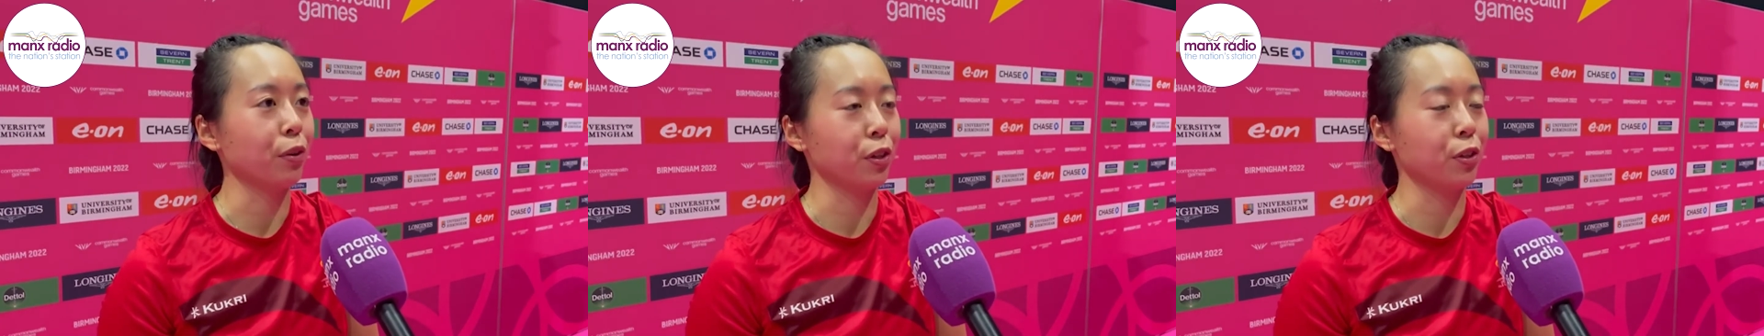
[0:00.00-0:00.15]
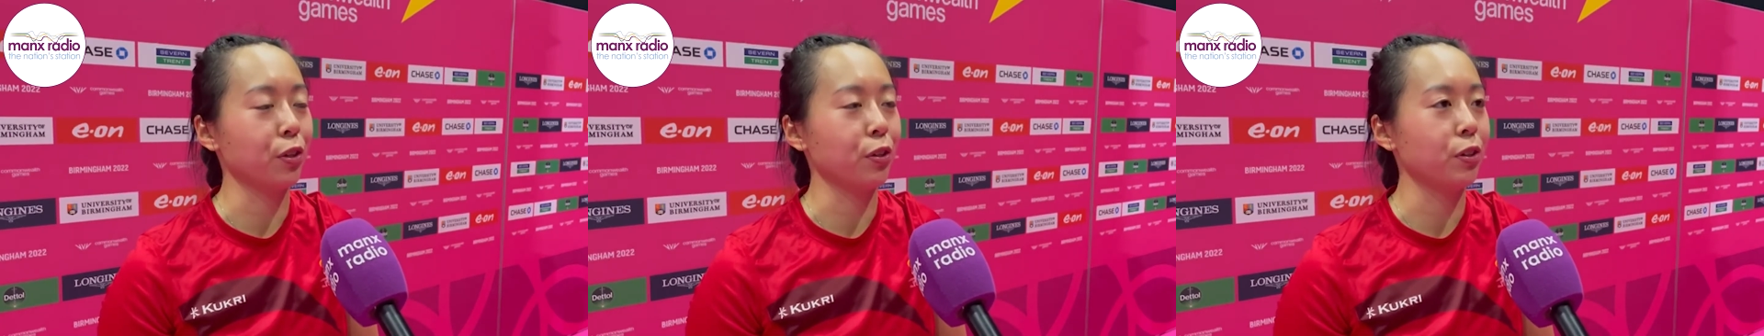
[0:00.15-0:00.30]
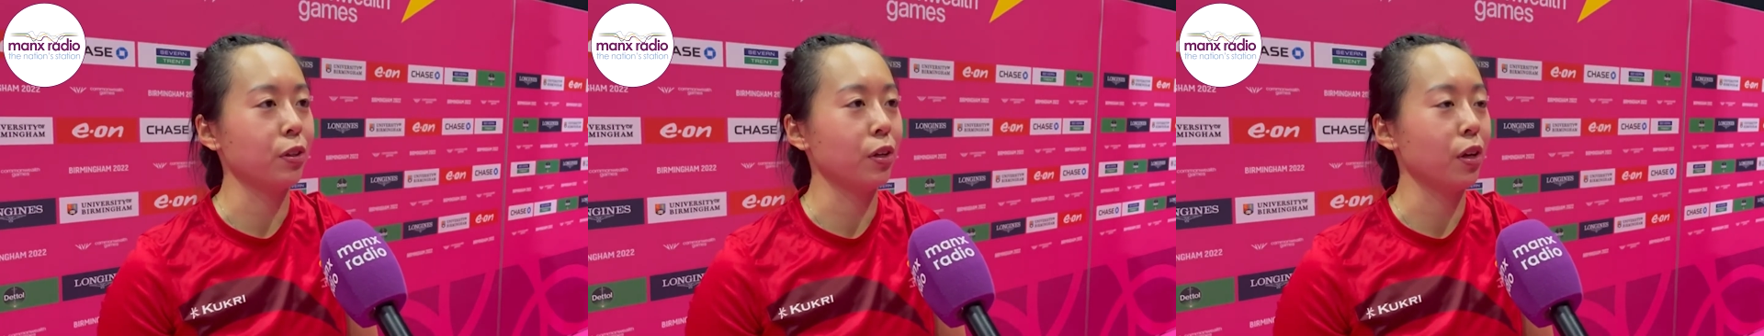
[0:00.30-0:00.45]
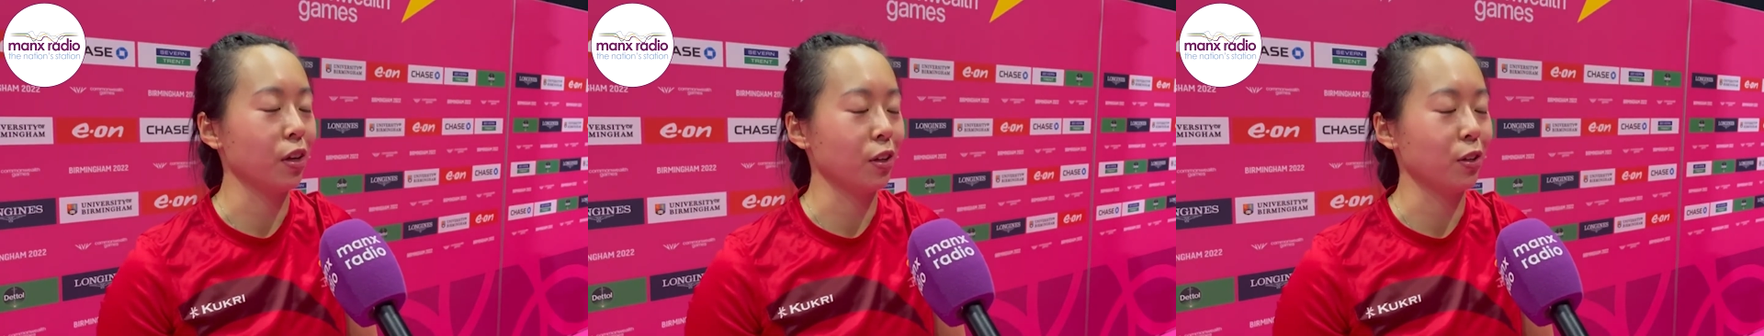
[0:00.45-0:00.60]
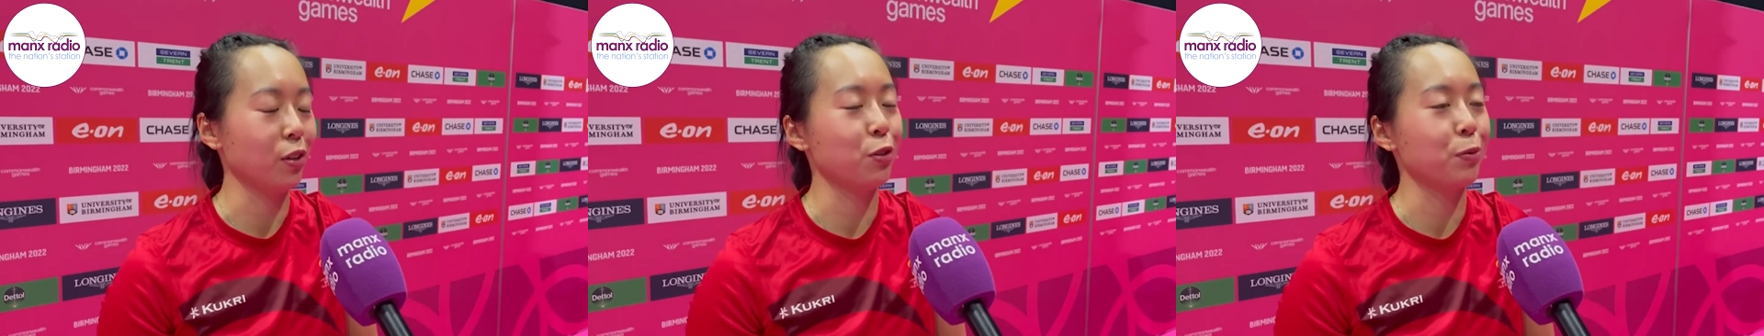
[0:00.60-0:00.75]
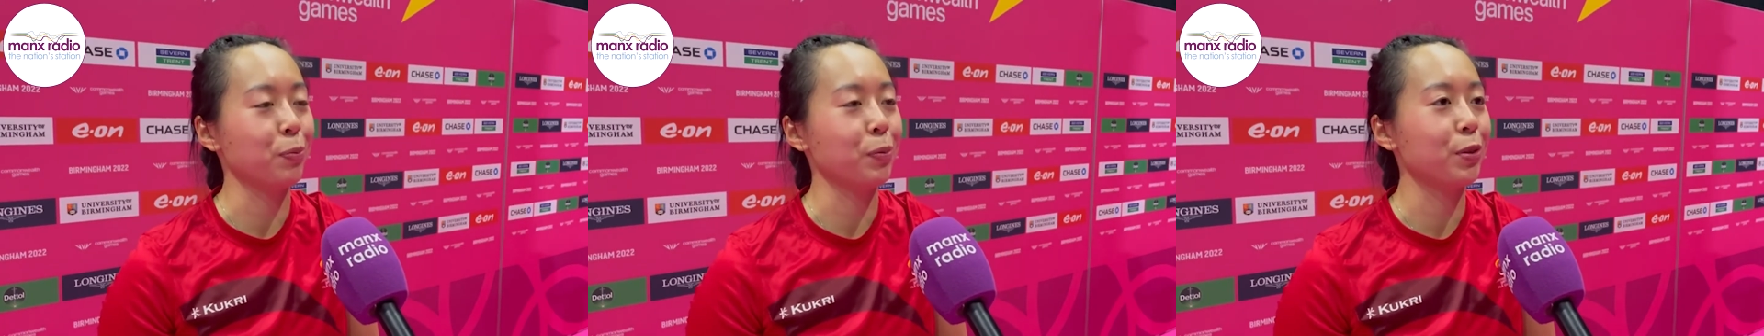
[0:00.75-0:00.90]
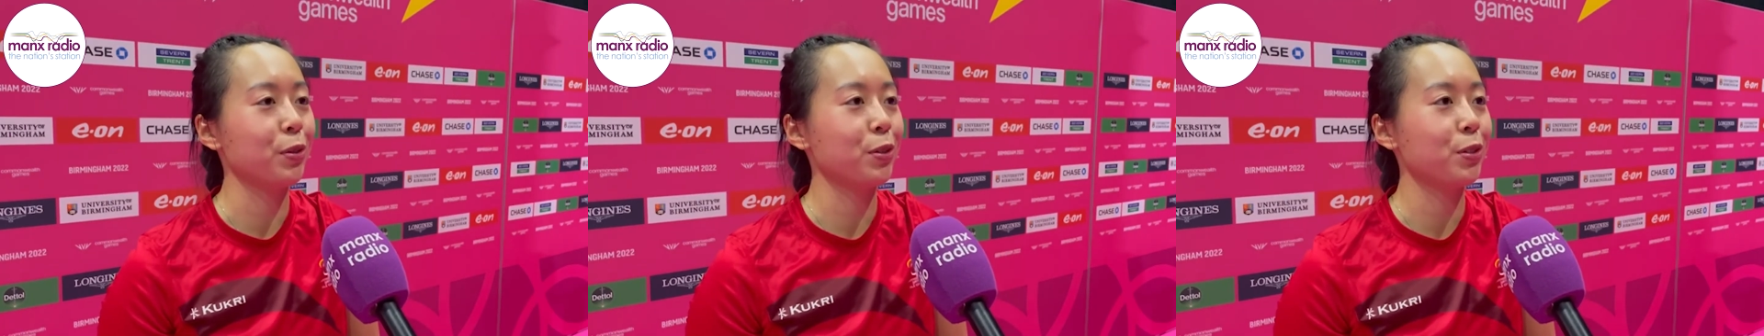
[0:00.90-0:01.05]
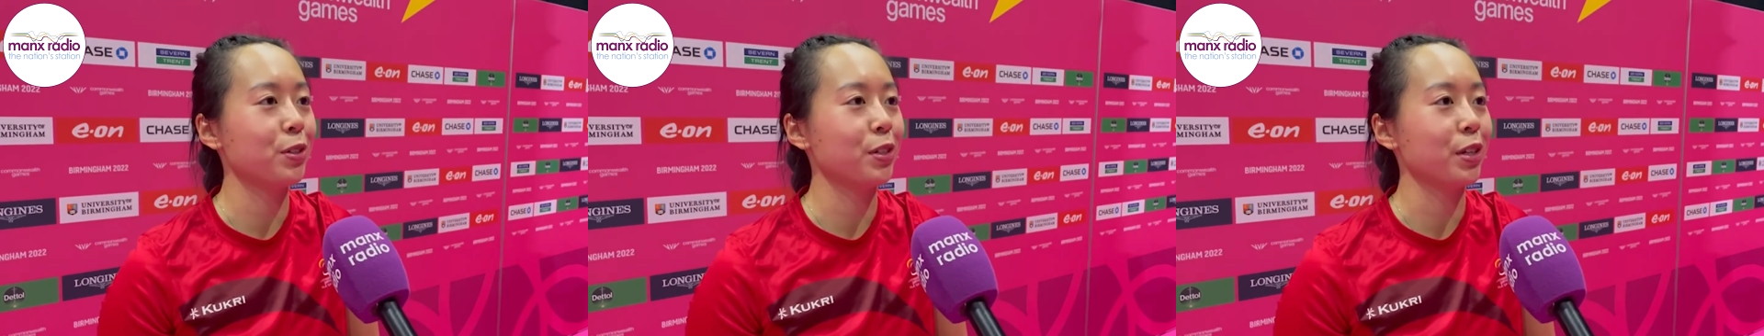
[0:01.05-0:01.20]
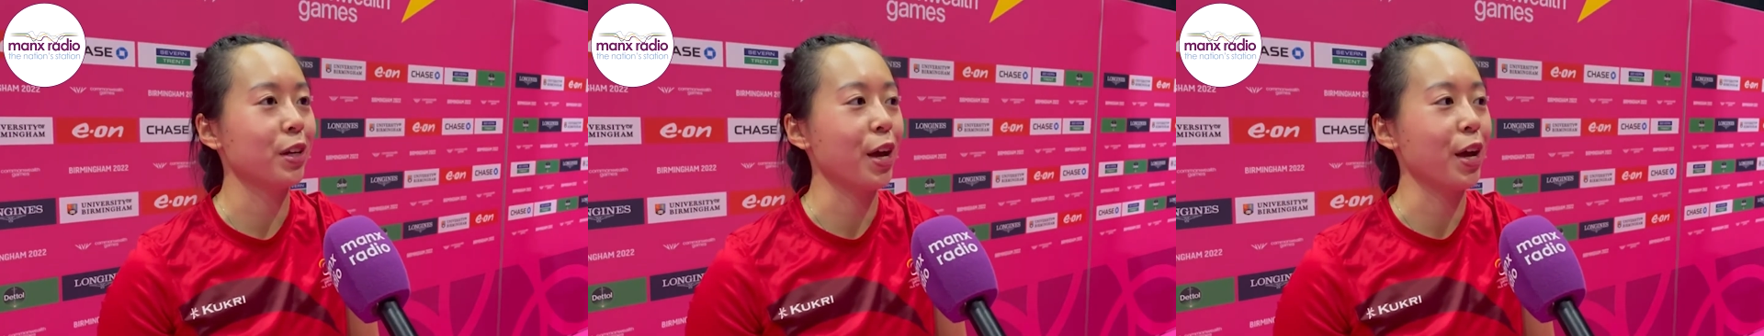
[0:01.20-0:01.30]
a, hu- a huge boost.